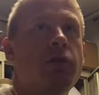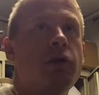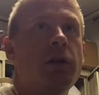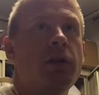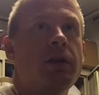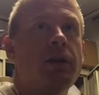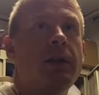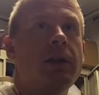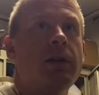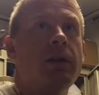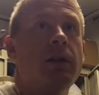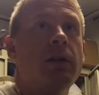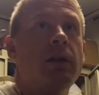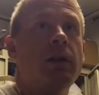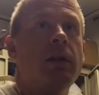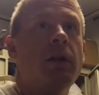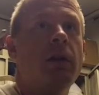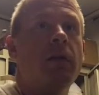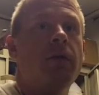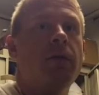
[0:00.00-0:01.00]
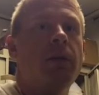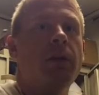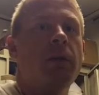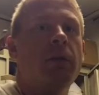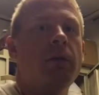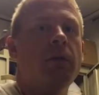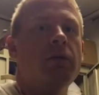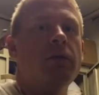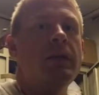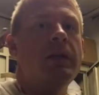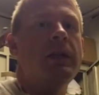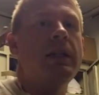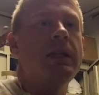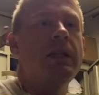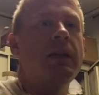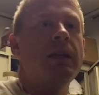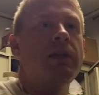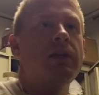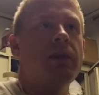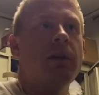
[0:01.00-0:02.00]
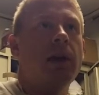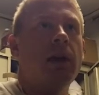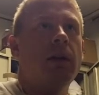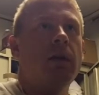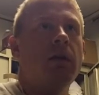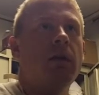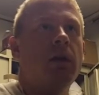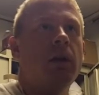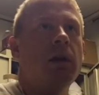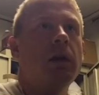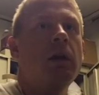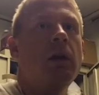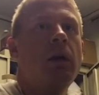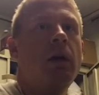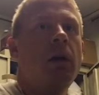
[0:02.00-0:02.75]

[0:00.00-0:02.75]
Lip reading: just isn't enough. I almost need a second one.